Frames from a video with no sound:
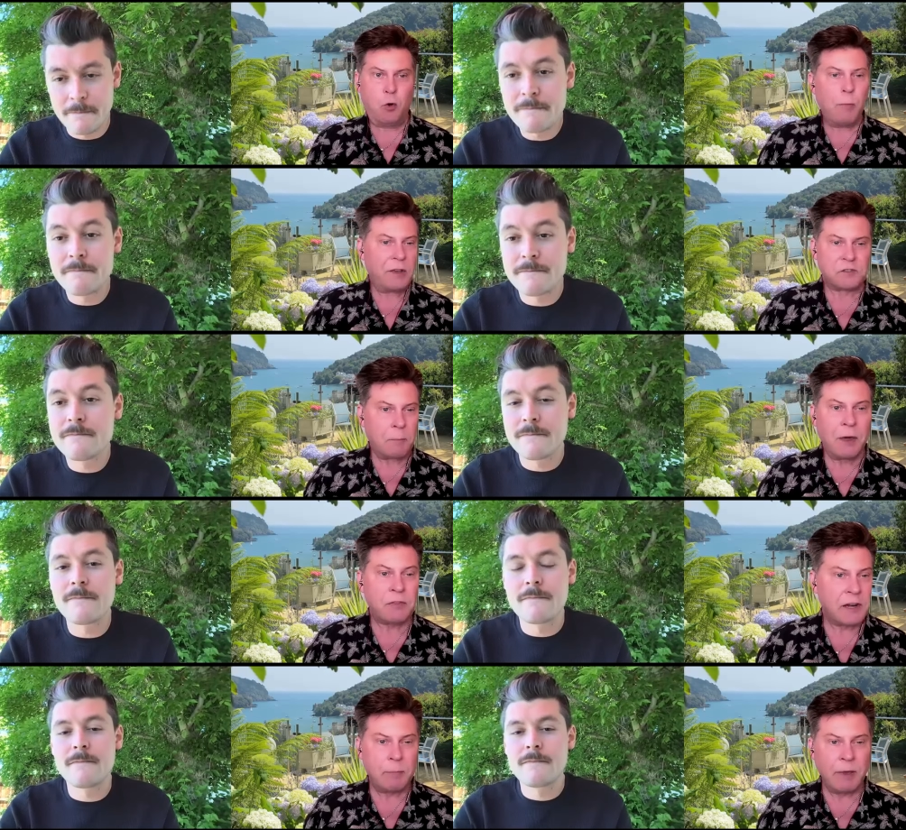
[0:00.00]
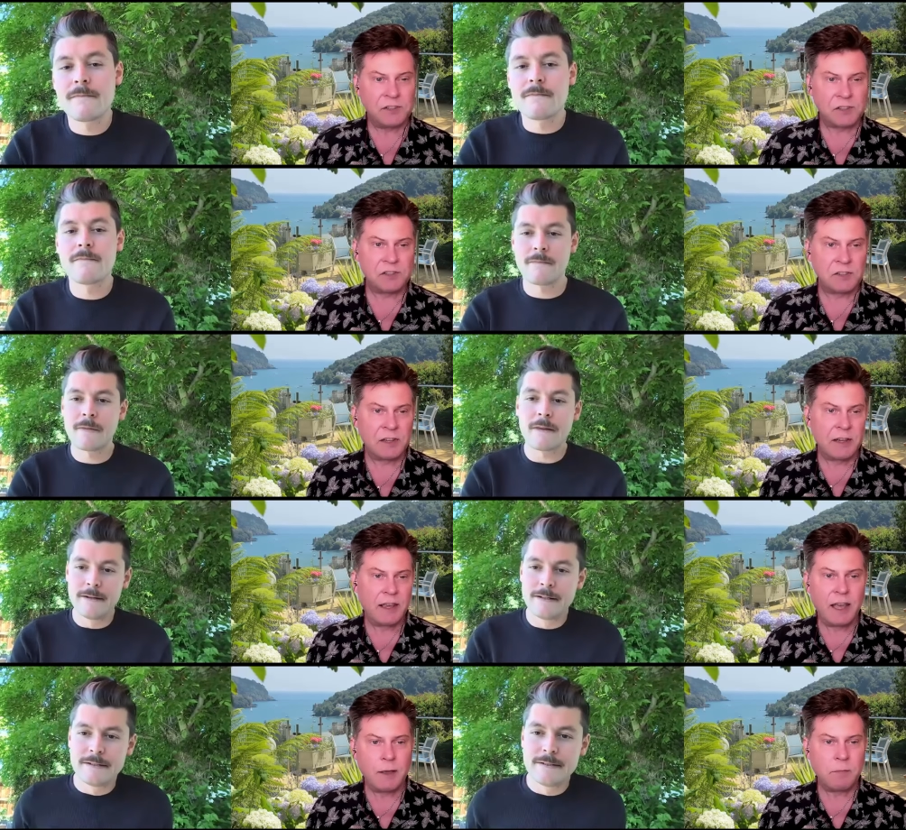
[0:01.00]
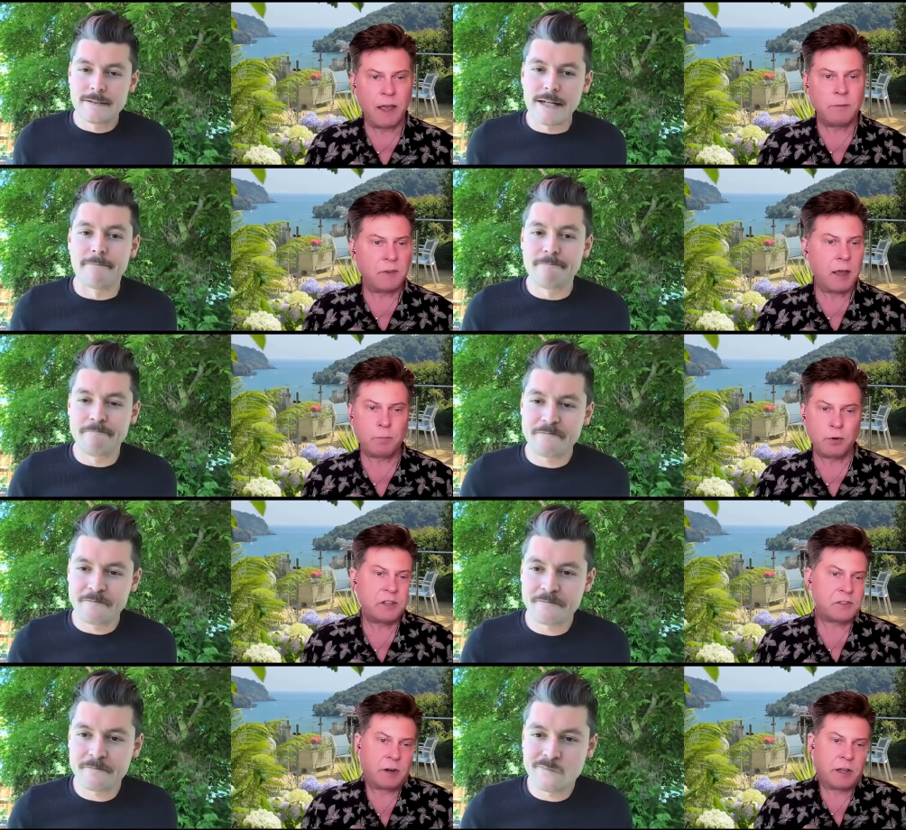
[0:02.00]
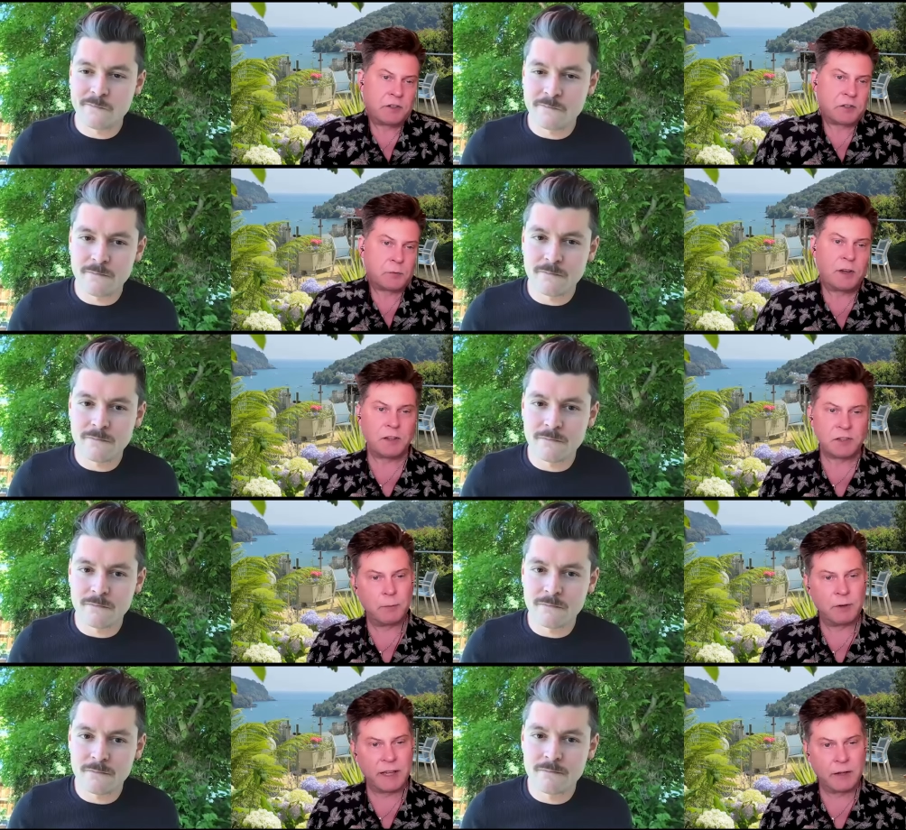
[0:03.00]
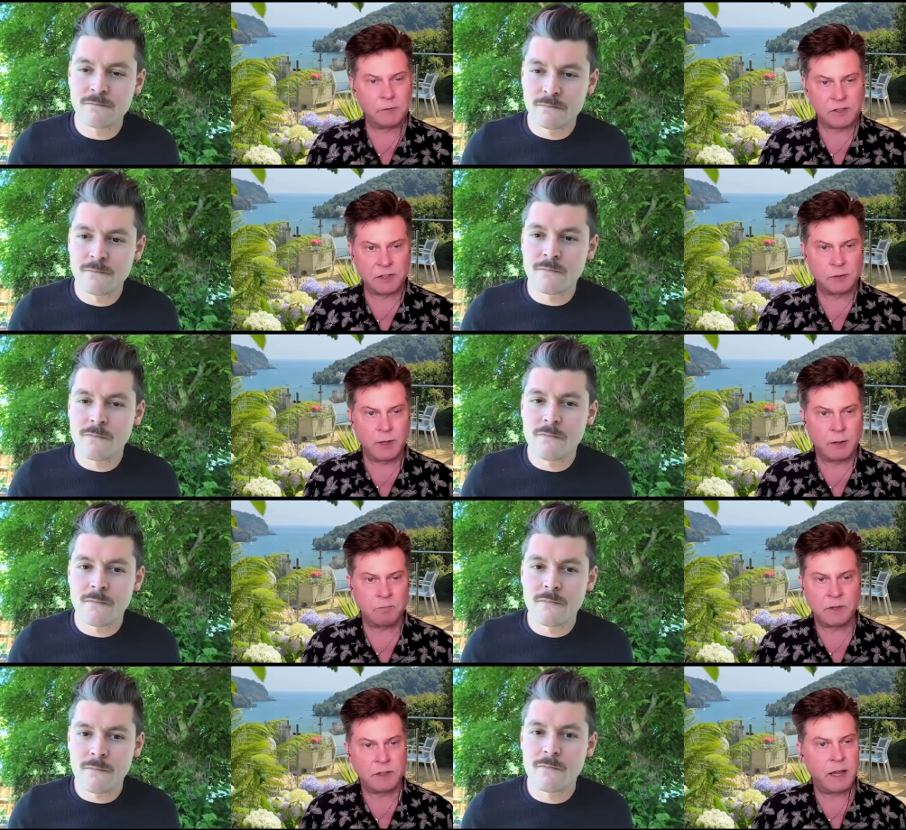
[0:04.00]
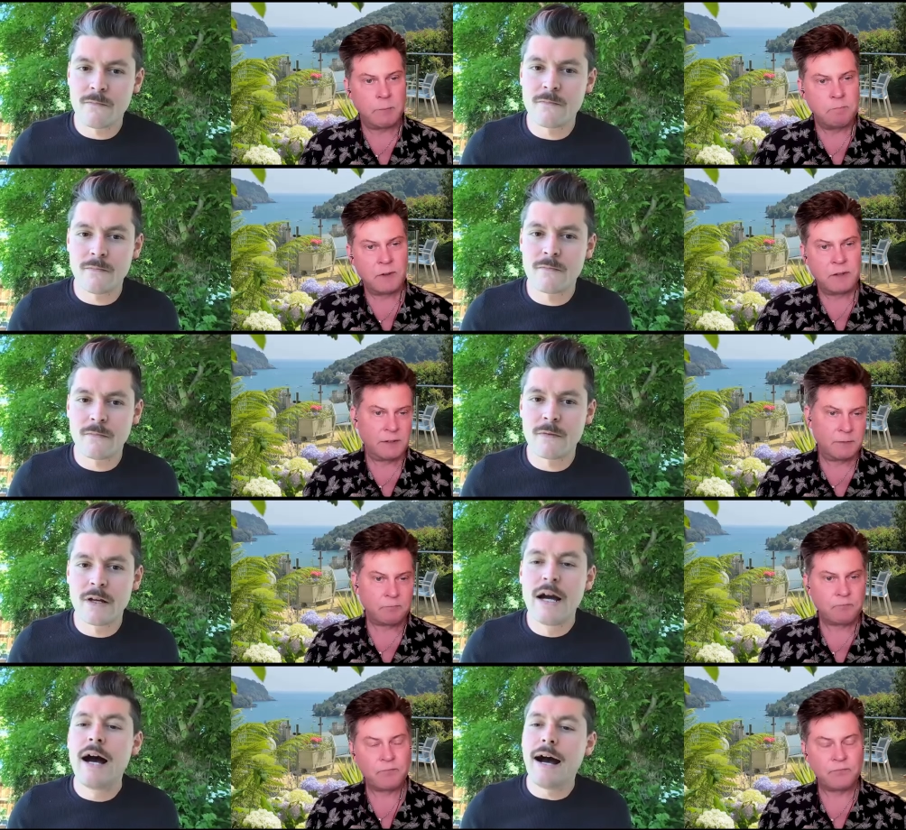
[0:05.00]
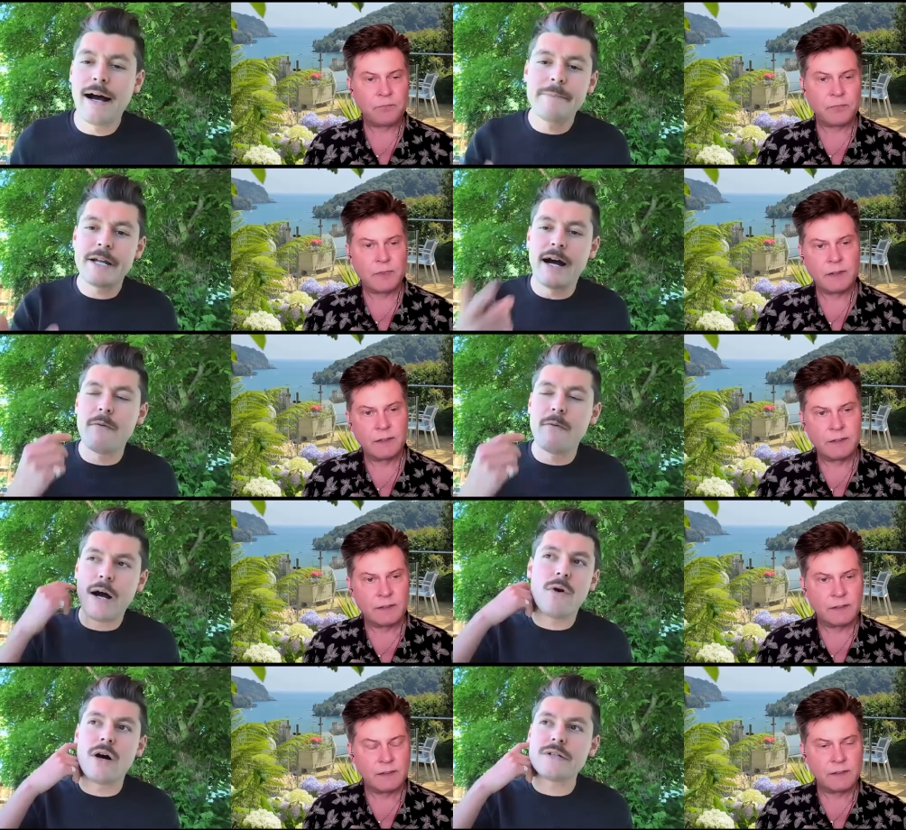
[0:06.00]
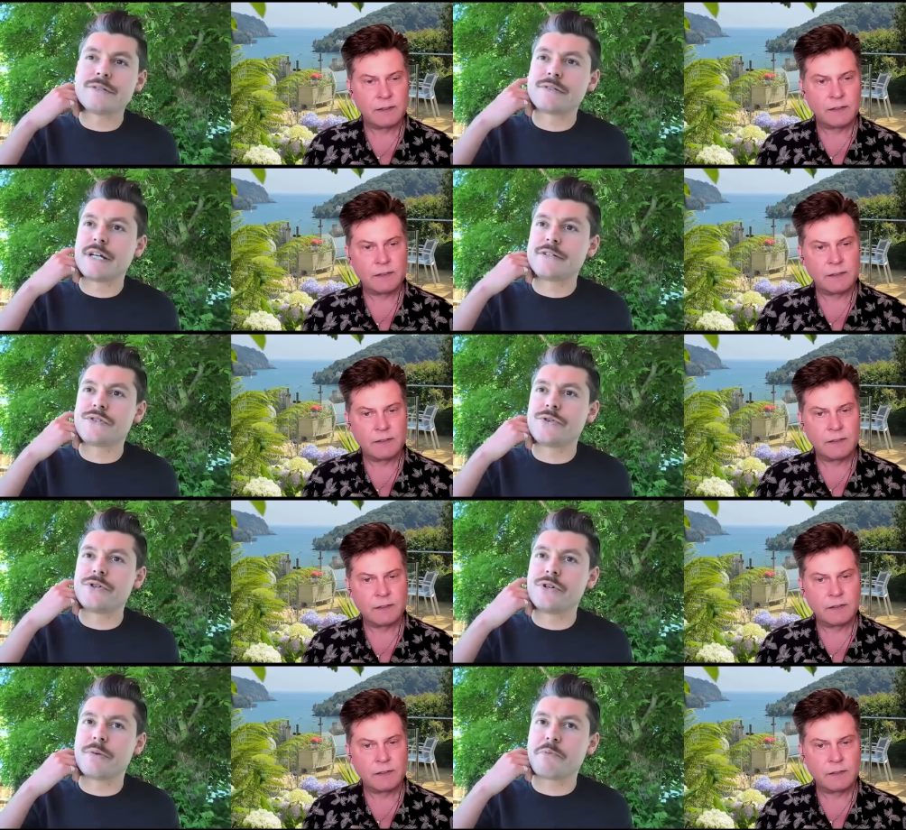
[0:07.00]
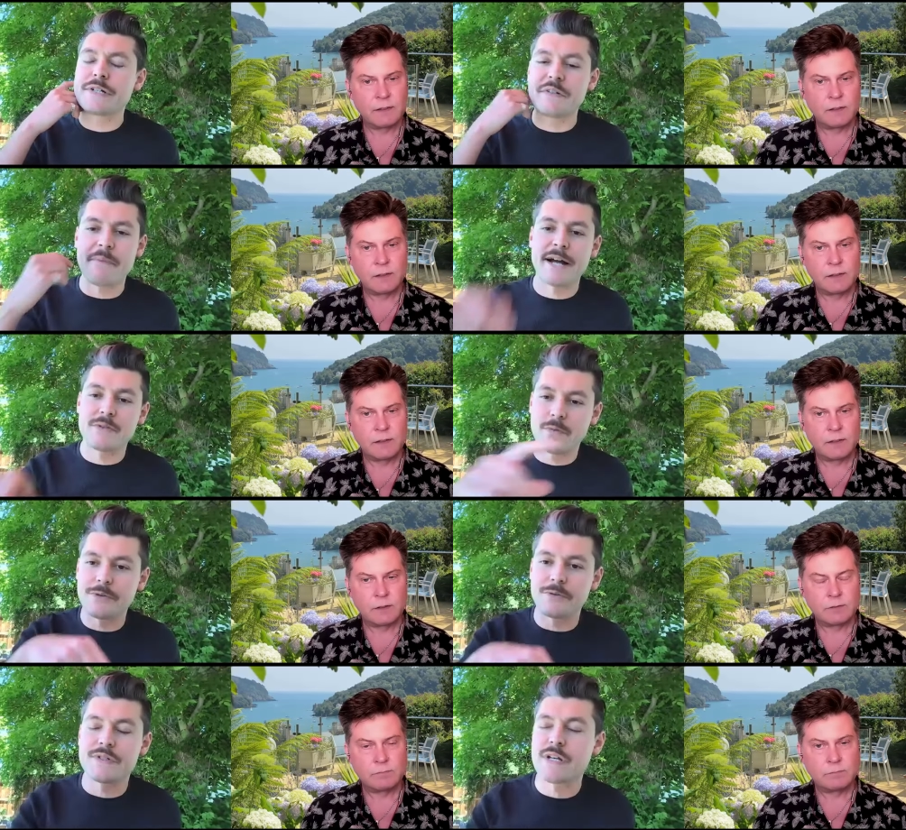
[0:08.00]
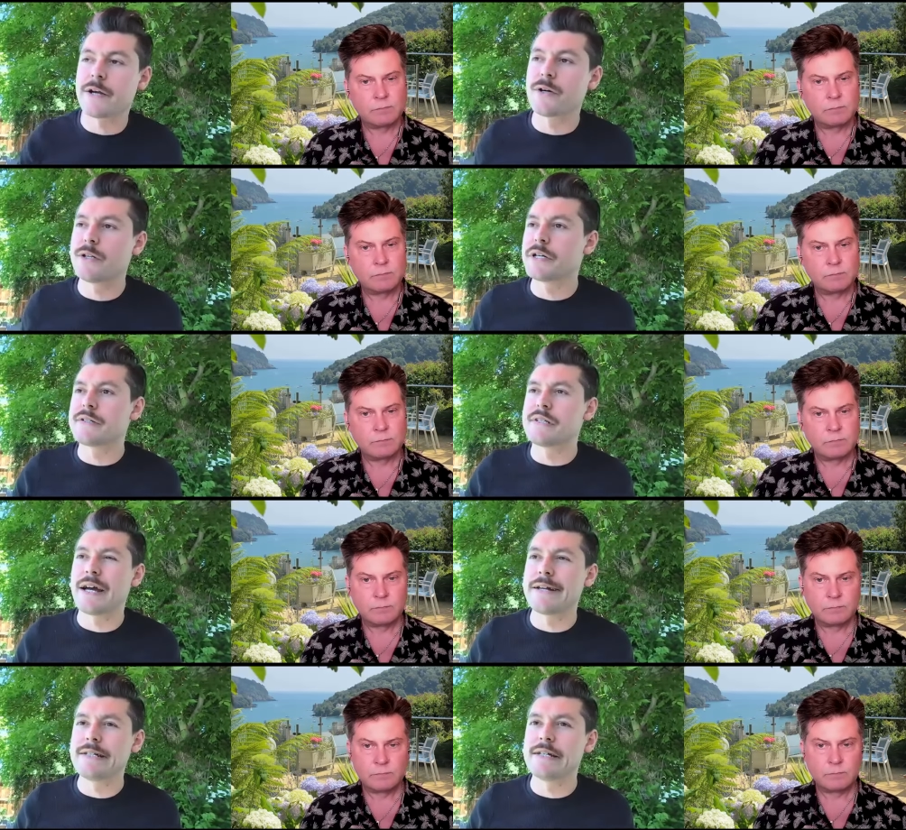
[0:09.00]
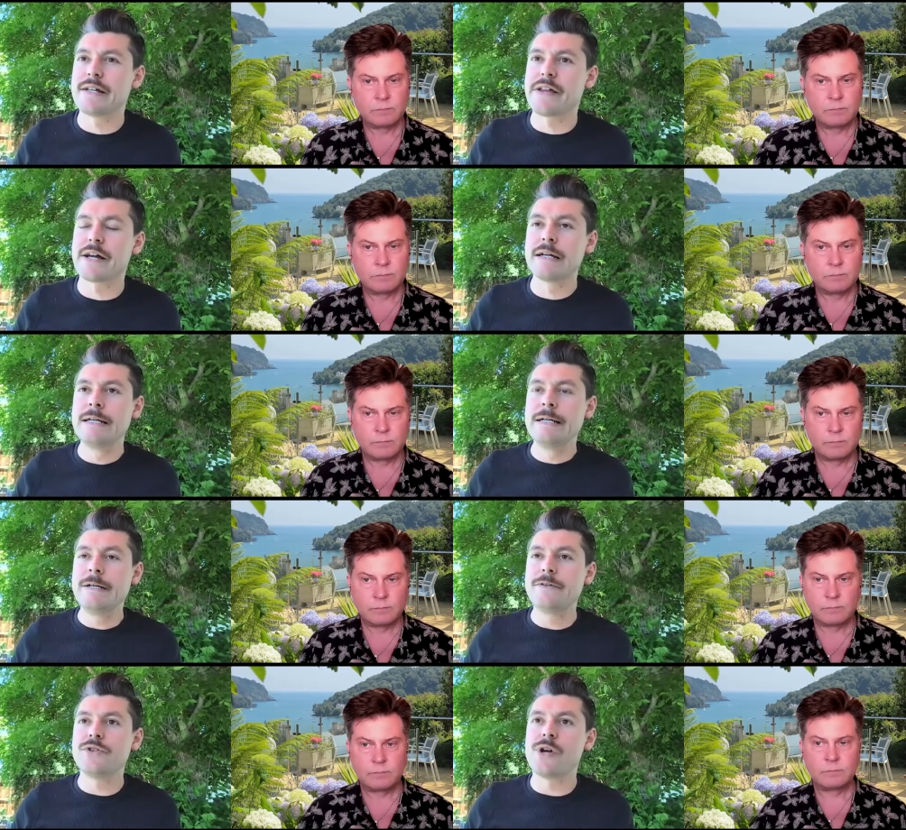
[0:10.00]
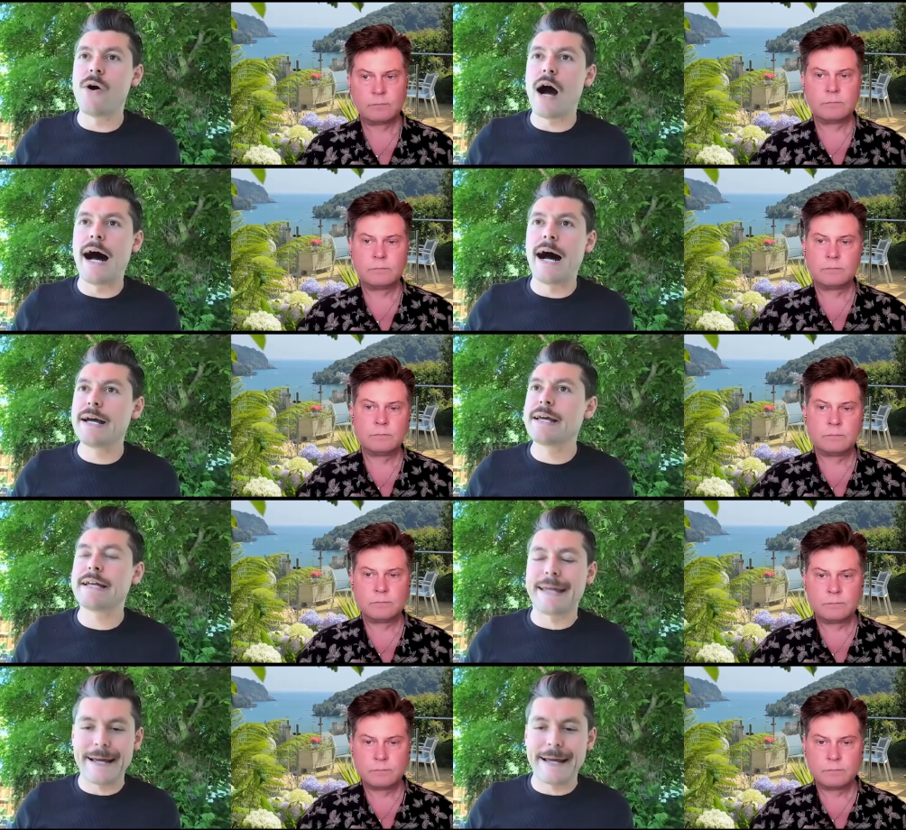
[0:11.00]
Speaker 1: almost on a monthly basis, um, and and price range as well is coming down. So um, yeah.
Speaker 2: I mean, I, I will also say too, you know, it brings it back to what you were saying earlier is the idea that, you know, I get